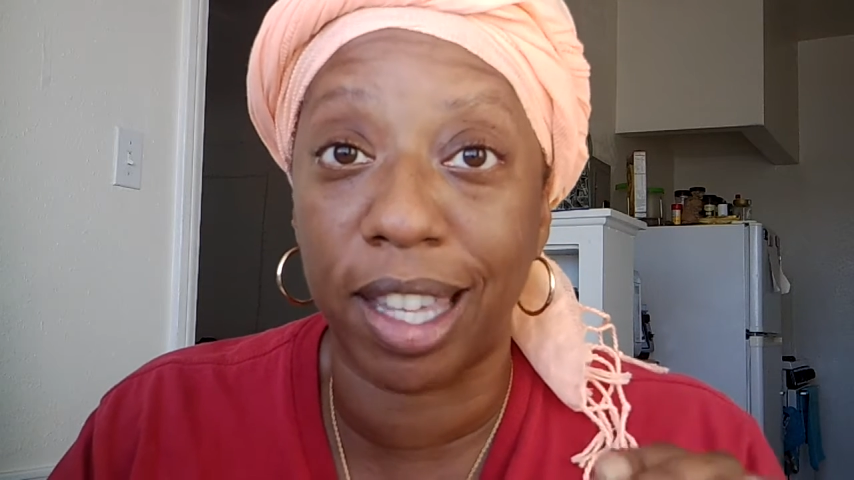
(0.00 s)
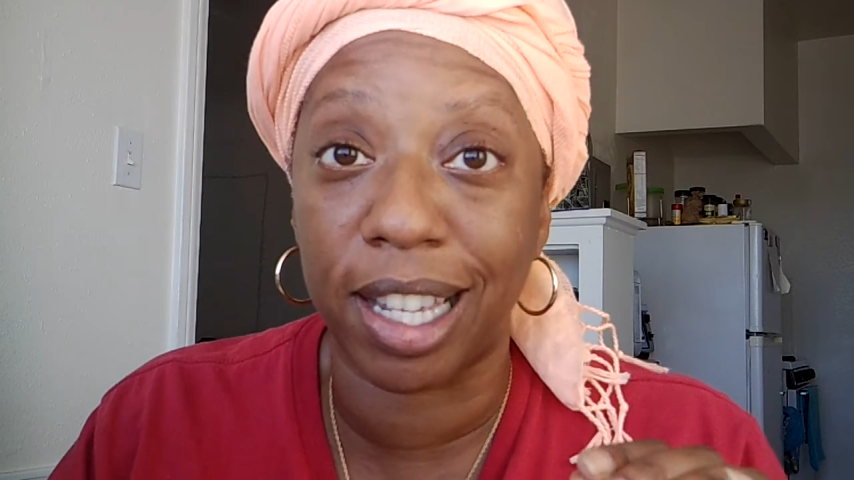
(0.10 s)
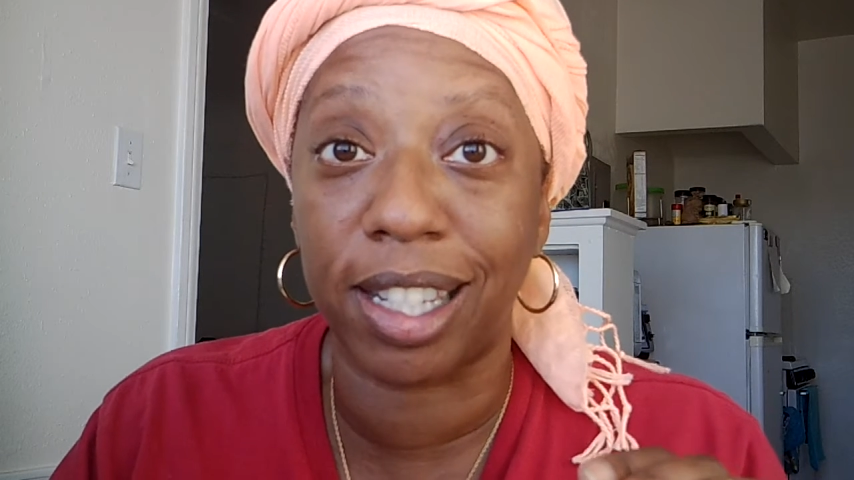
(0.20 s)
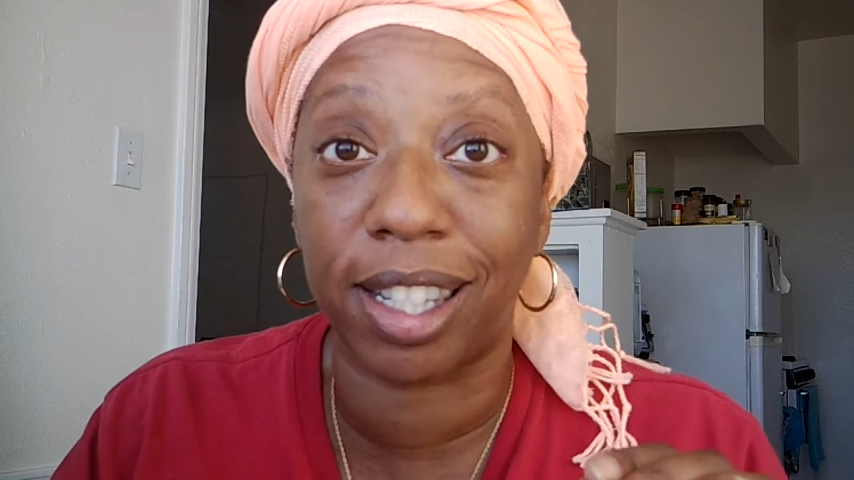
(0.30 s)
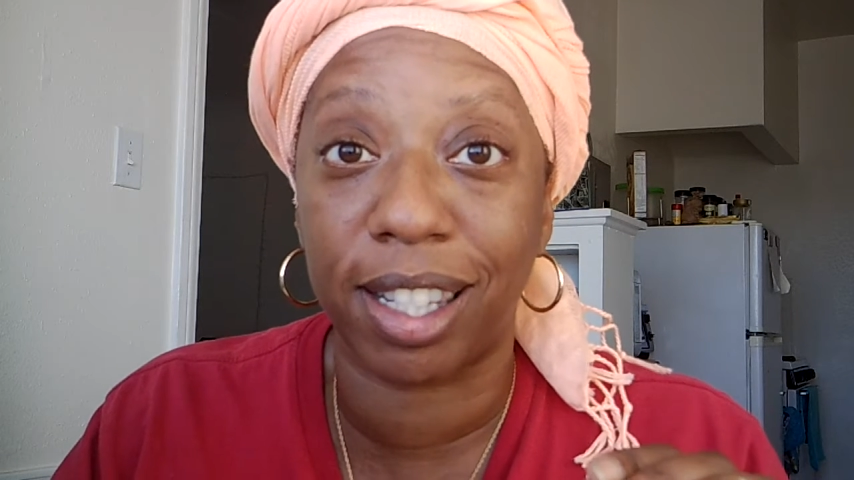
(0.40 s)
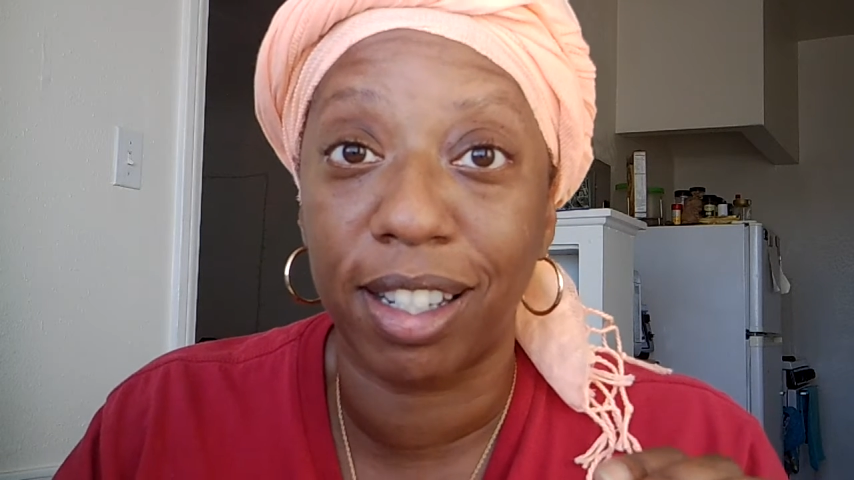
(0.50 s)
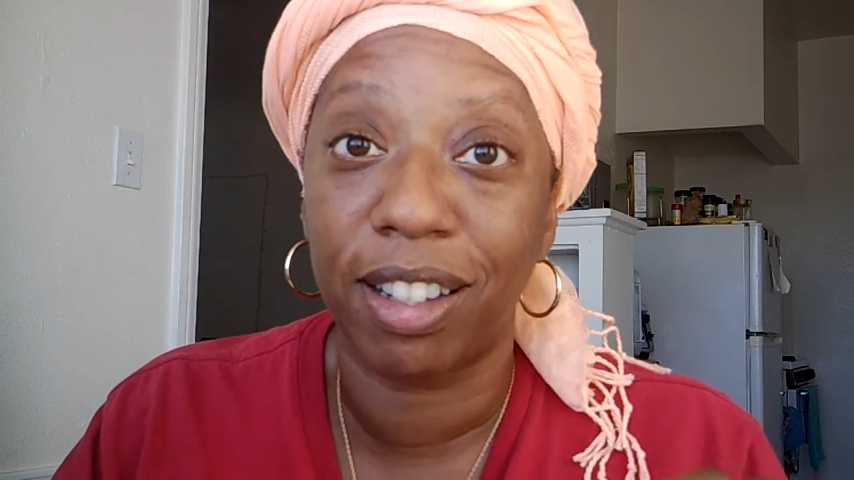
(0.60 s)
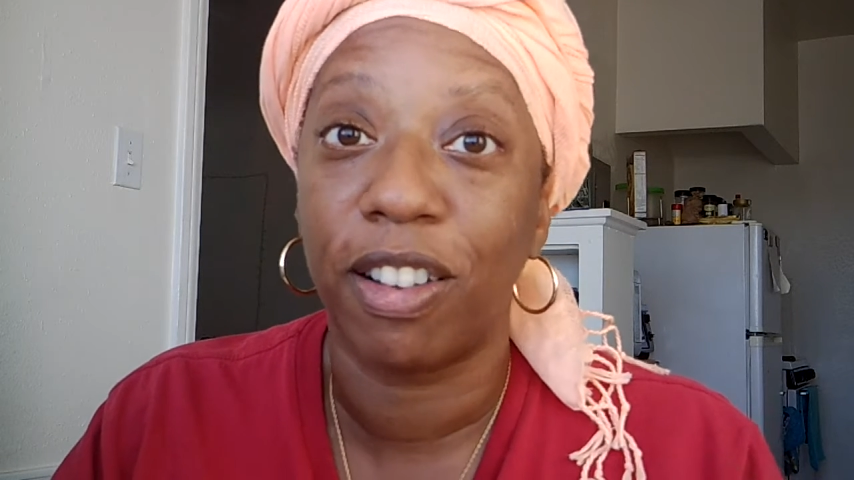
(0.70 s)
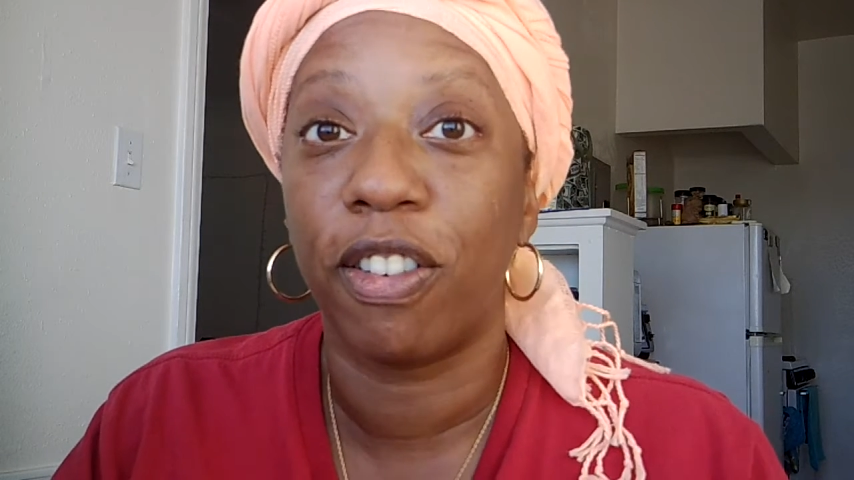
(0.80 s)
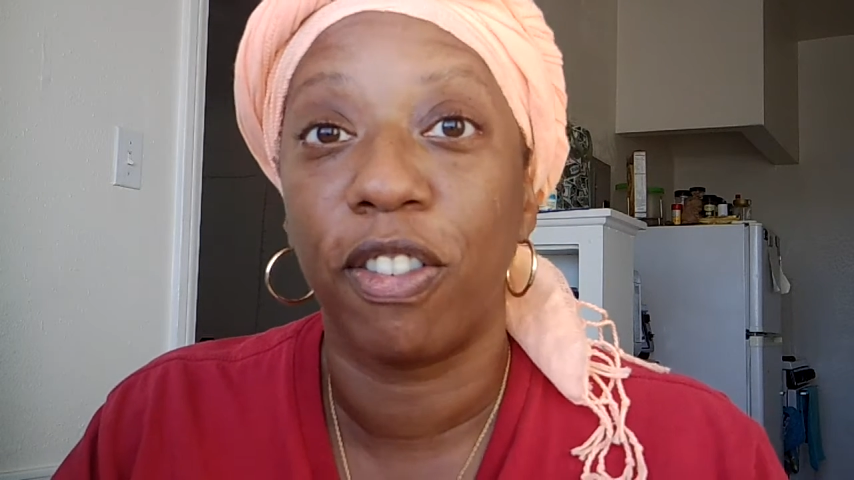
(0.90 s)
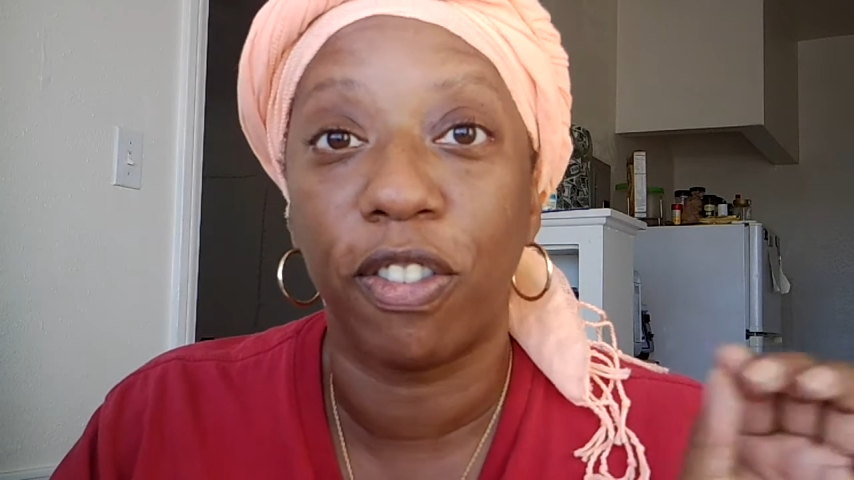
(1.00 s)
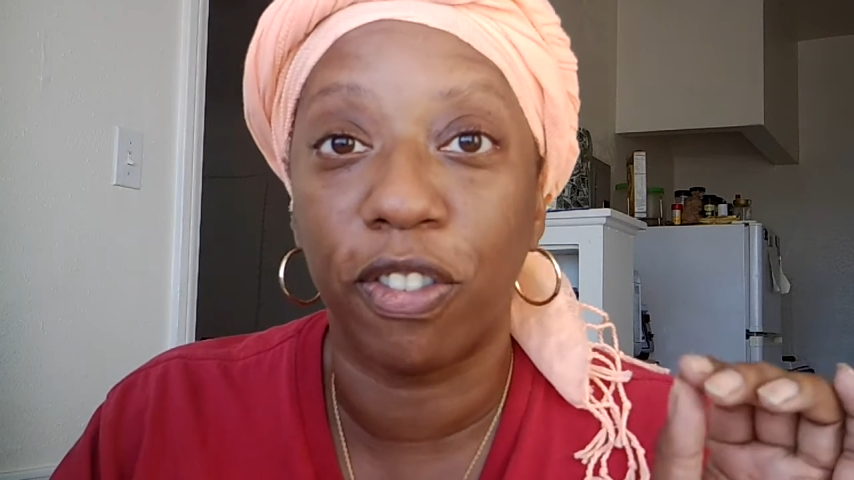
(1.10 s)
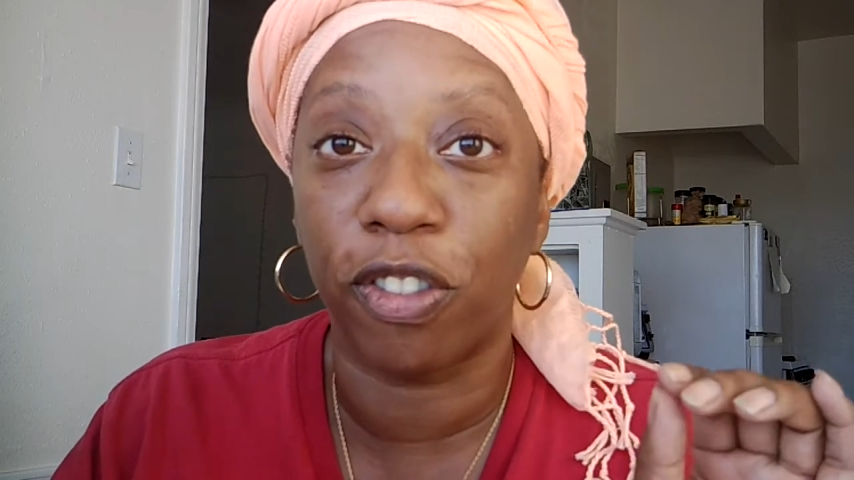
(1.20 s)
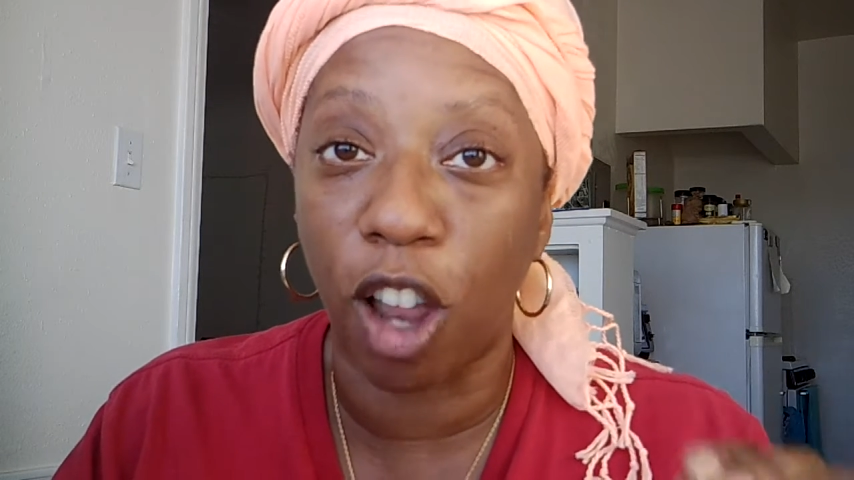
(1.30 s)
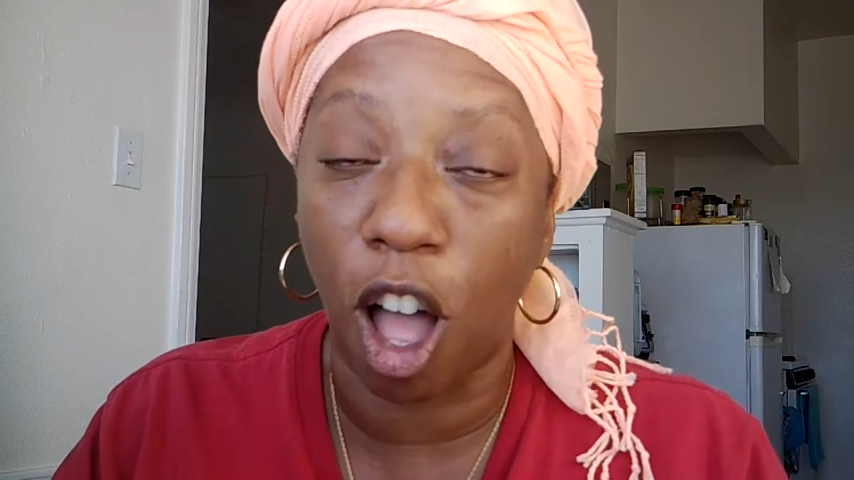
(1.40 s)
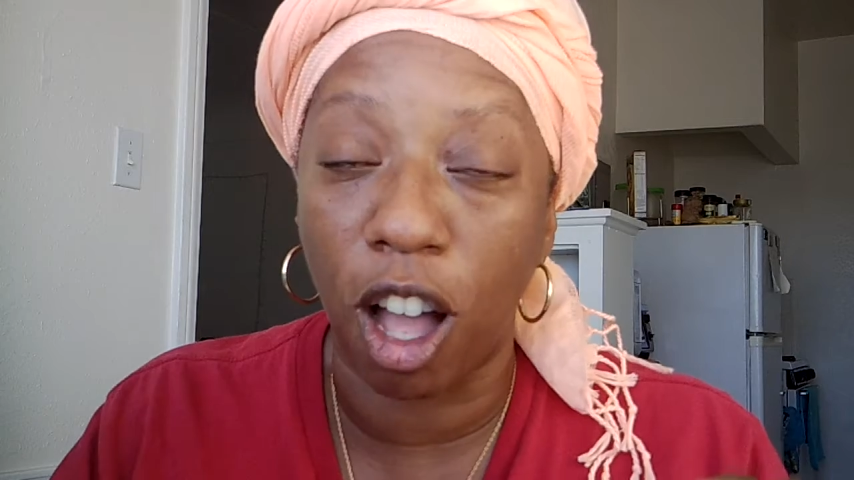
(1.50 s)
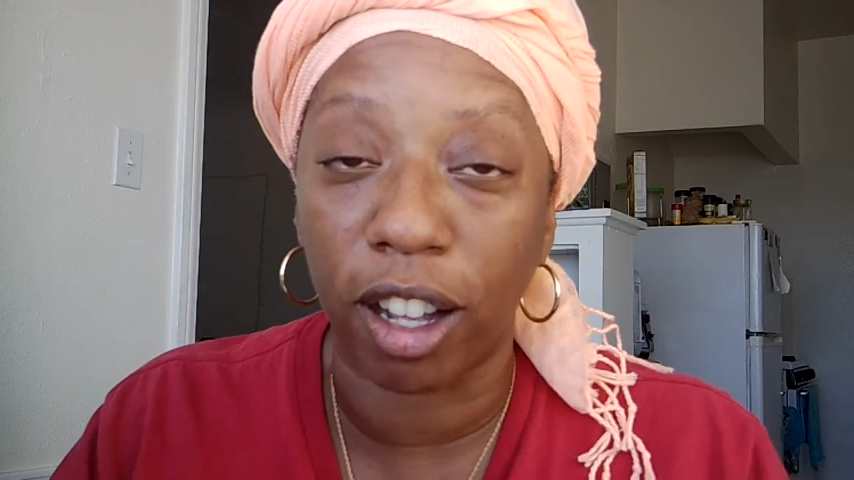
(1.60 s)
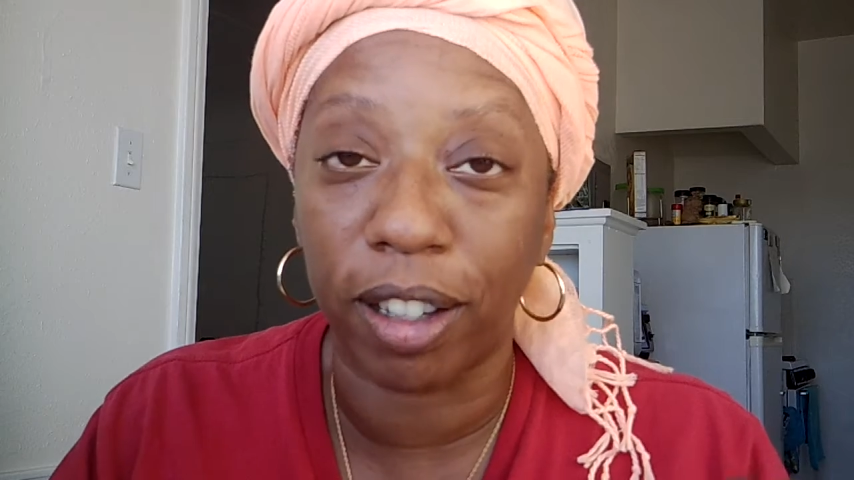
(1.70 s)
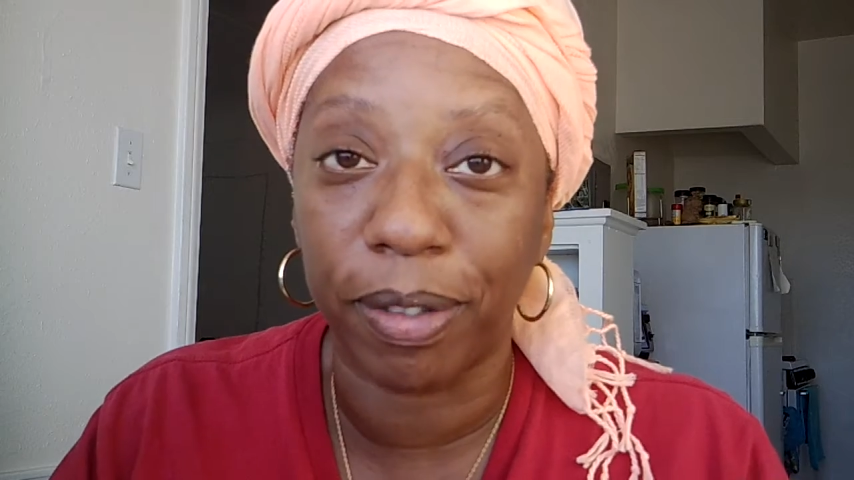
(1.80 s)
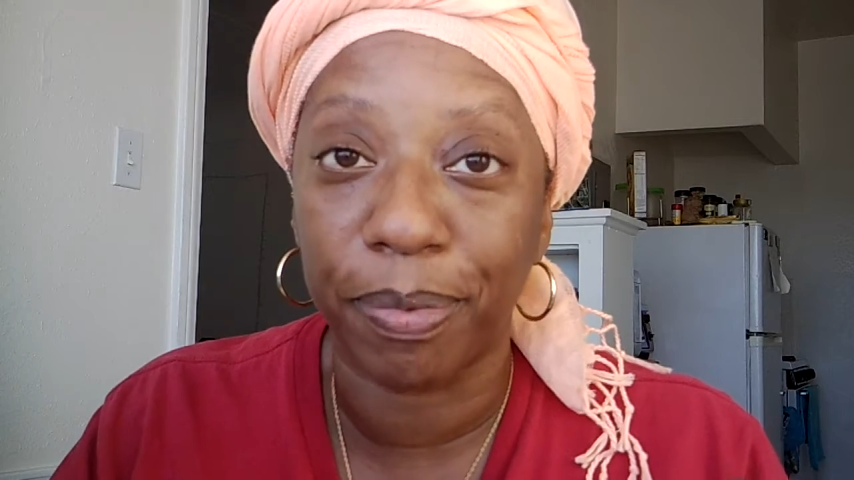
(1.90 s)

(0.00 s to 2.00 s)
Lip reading: this vlog.